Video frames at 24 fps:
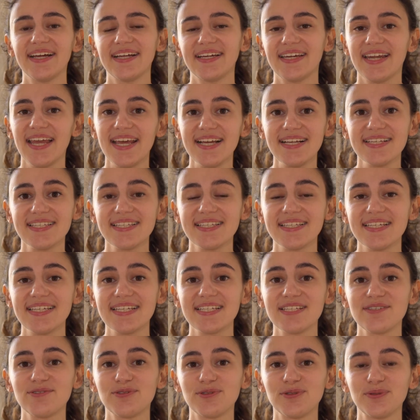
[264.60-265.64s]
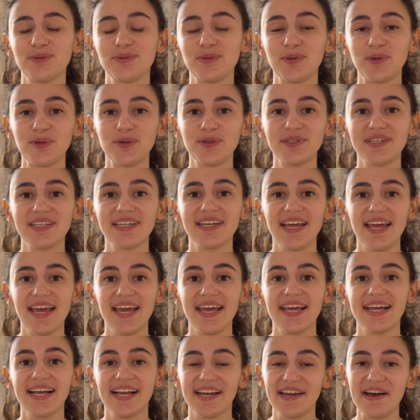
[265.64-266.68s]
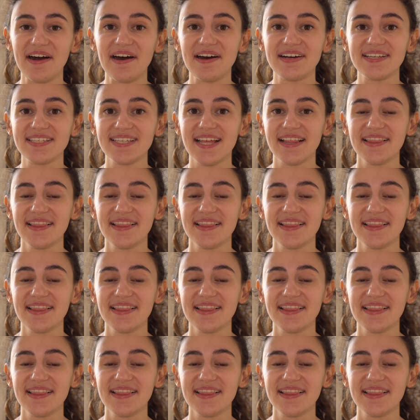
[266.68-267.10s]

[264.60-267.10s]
Next is to audit a class.